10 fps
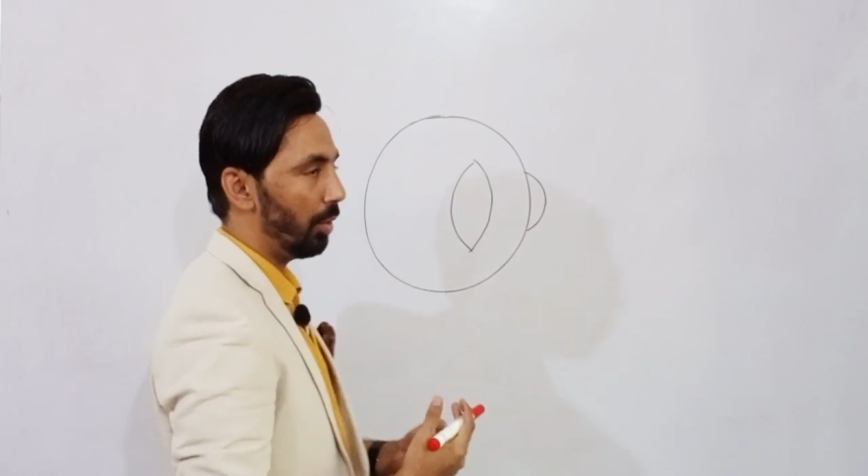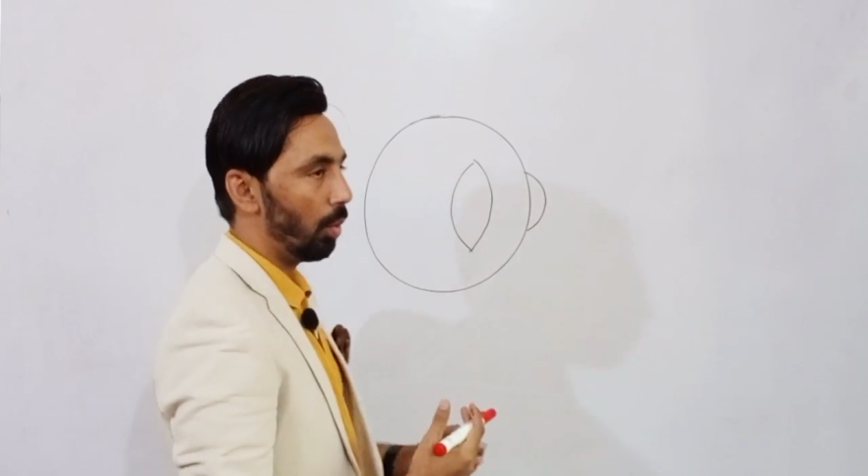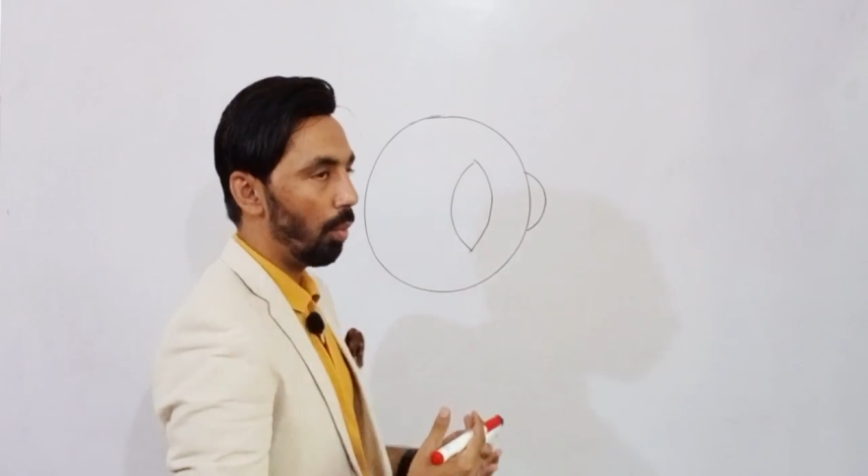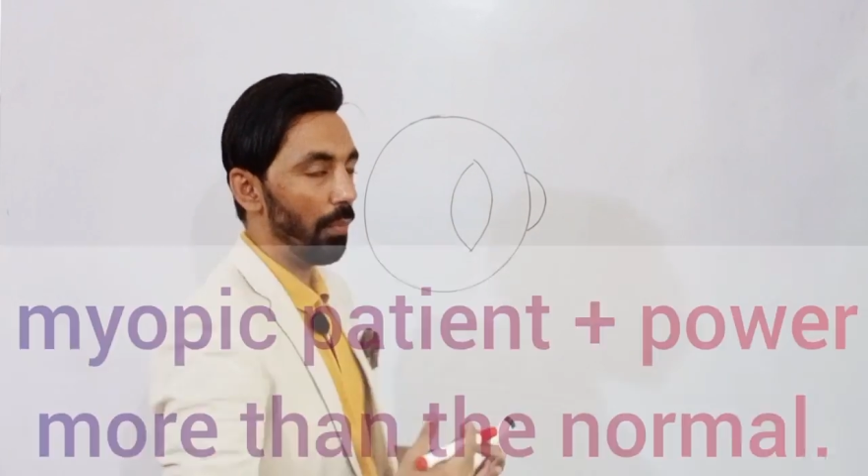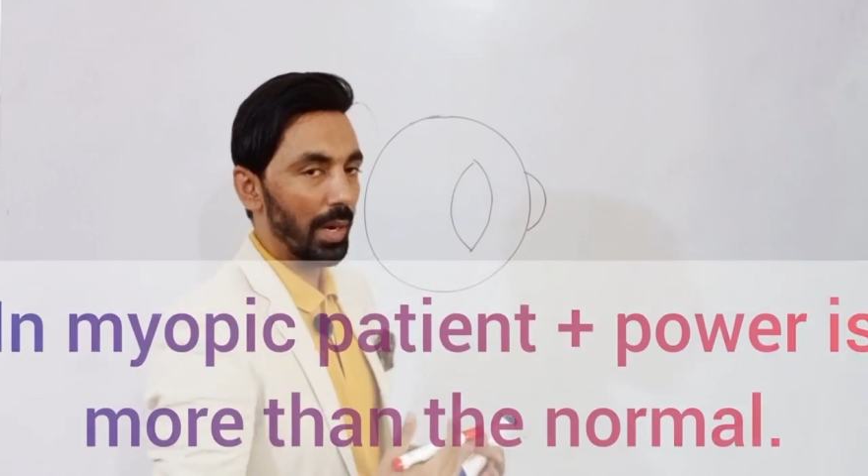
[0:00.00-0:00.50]
you
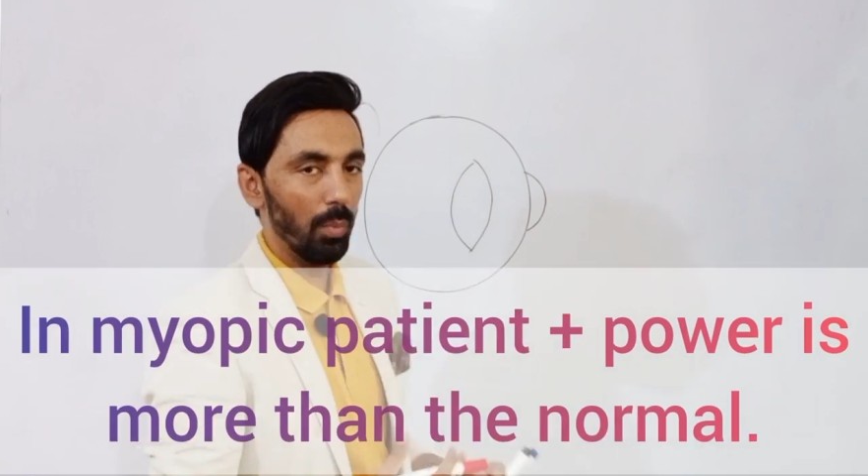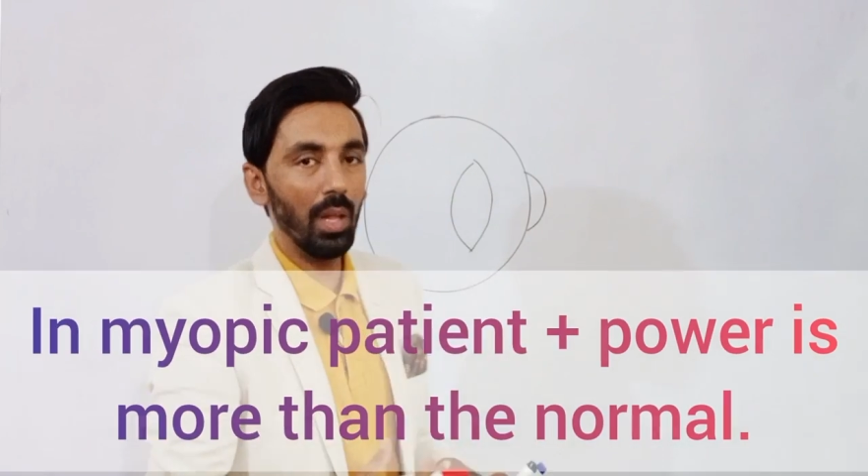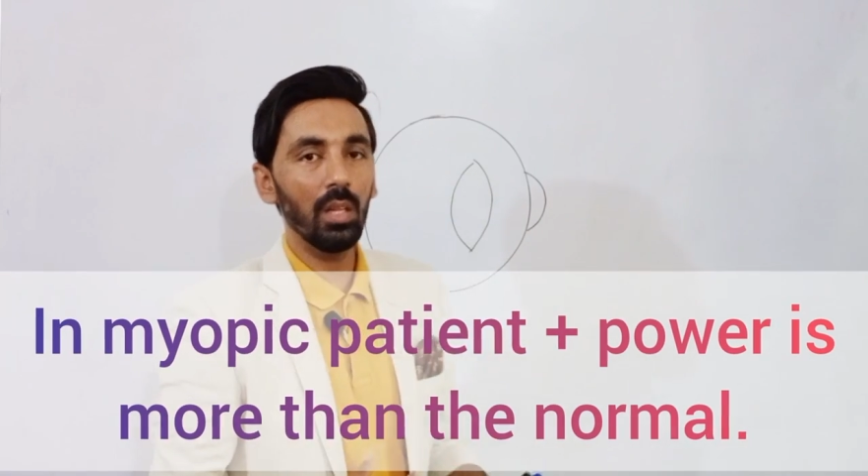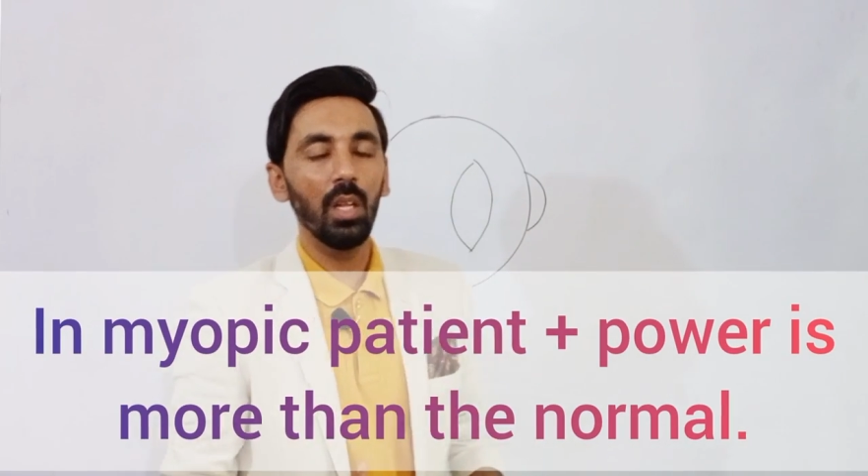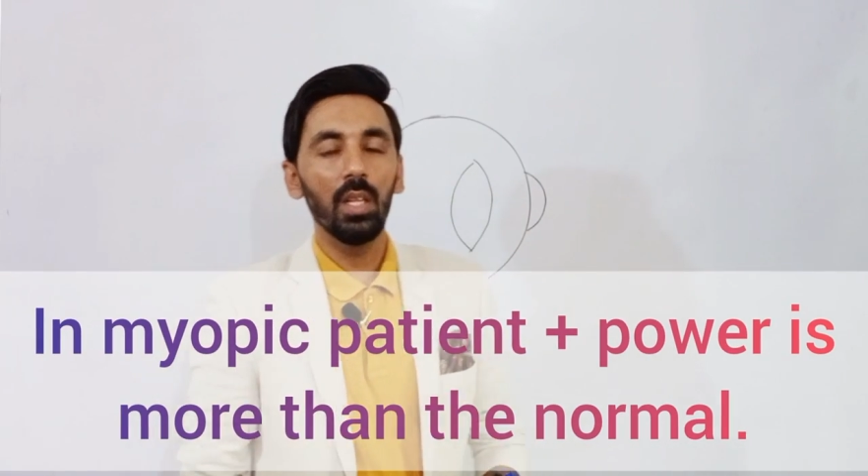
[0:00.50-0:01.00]
know very
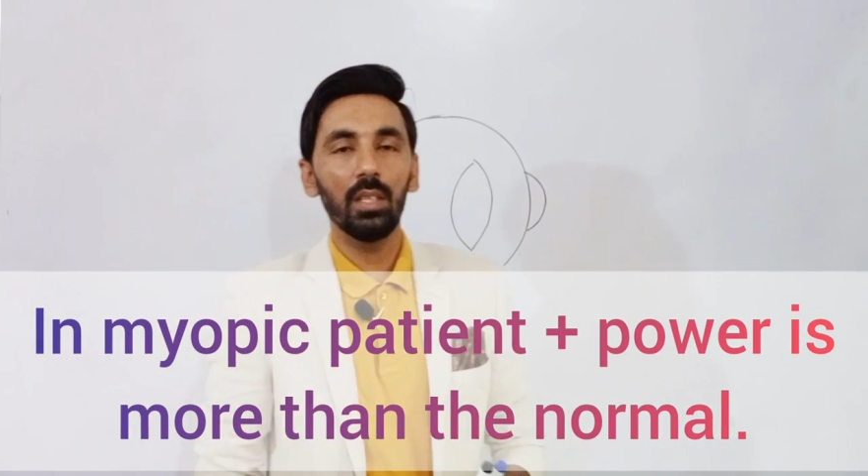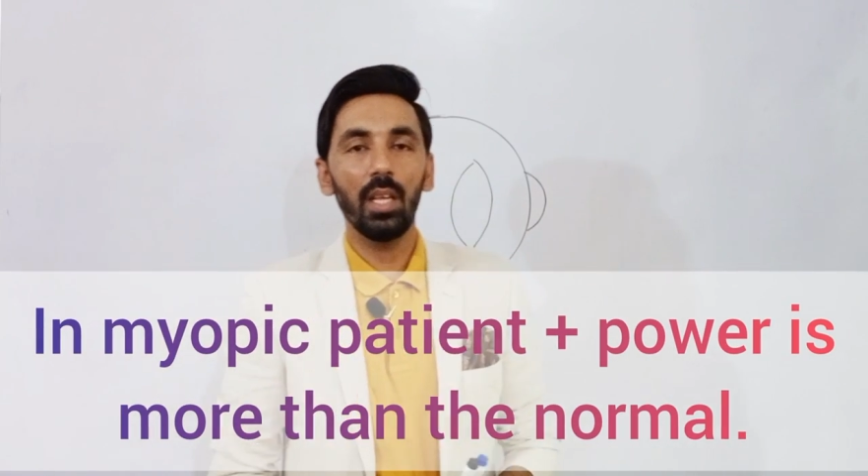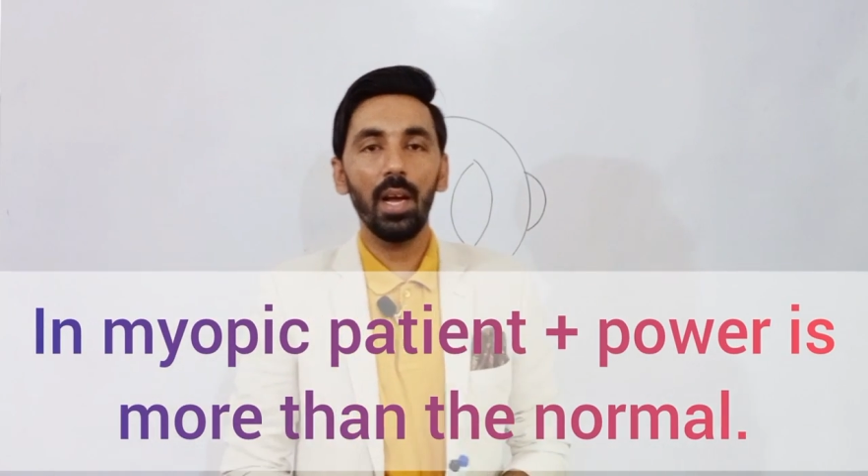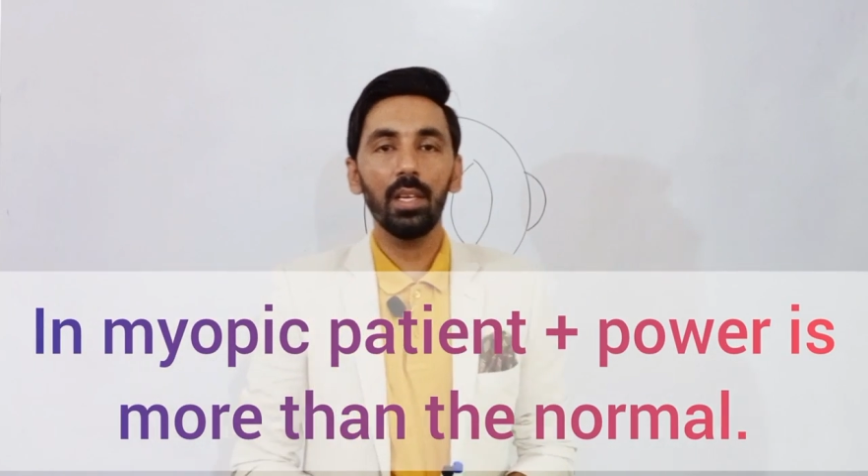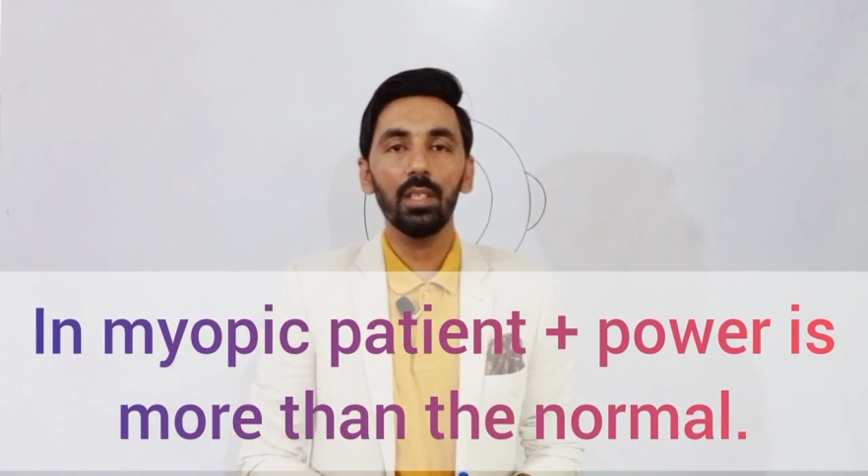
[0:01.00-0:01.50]
well
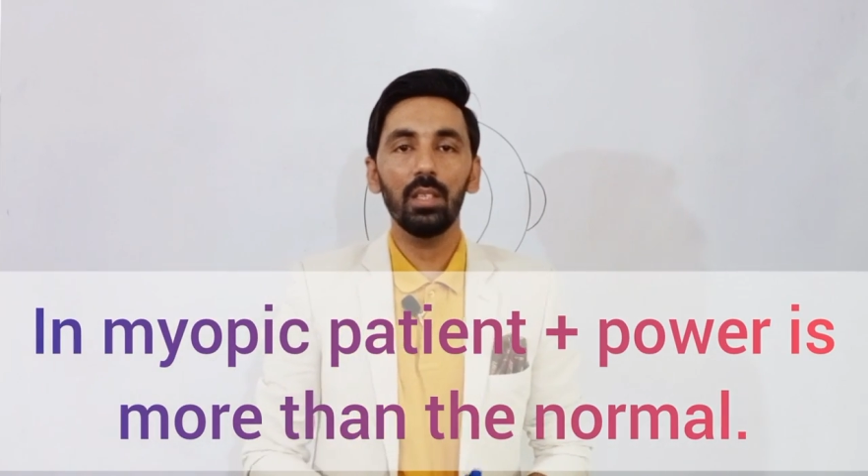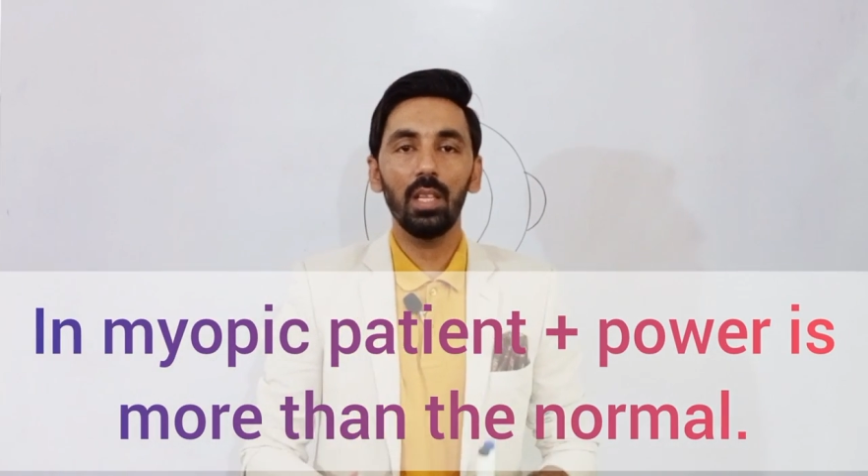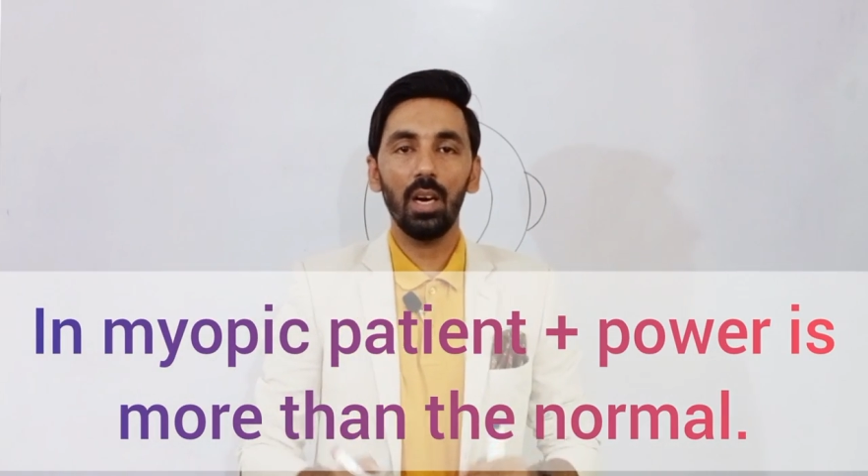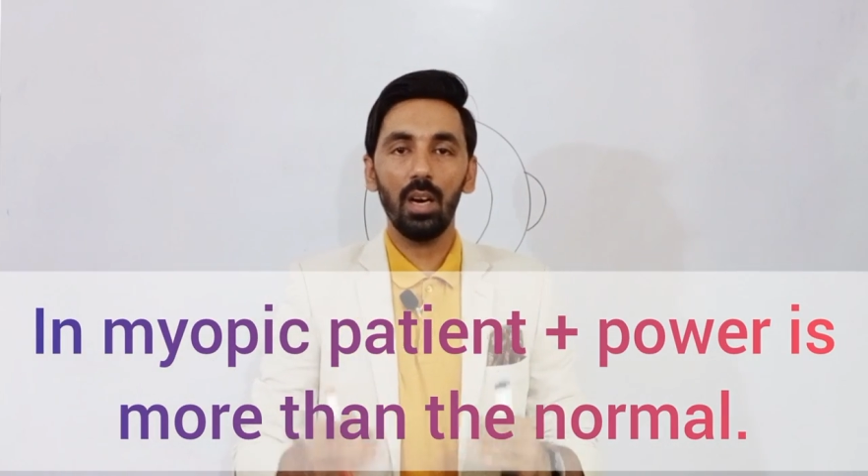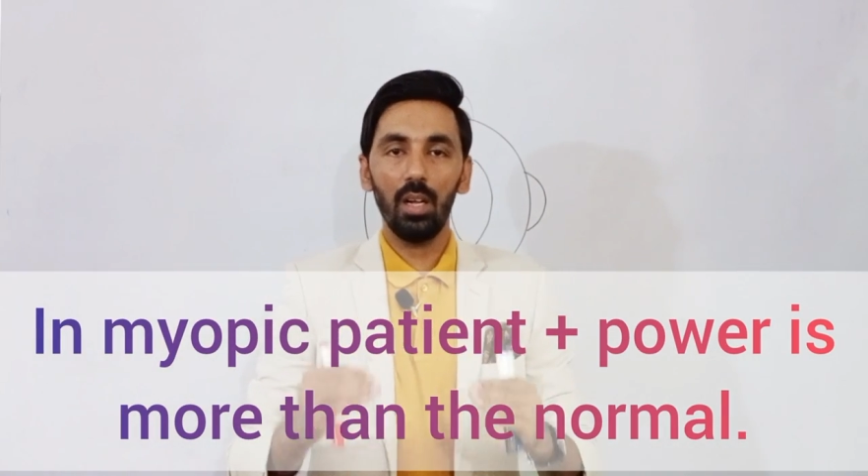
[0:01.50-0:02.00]
that
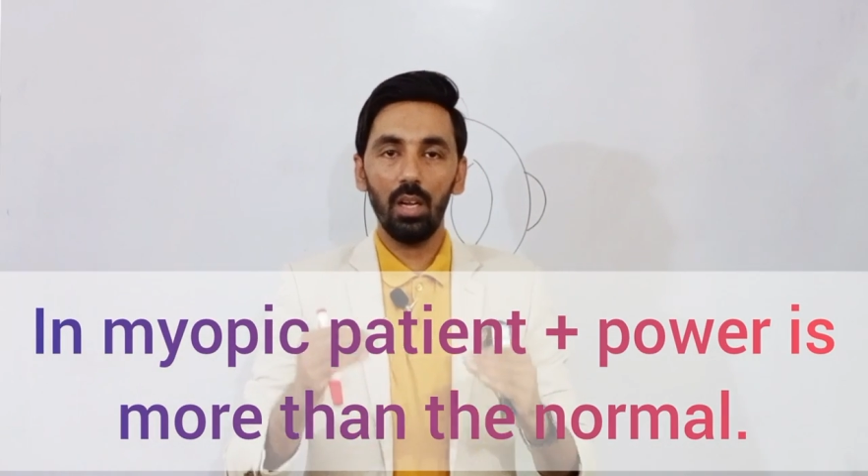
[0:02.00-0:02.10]
the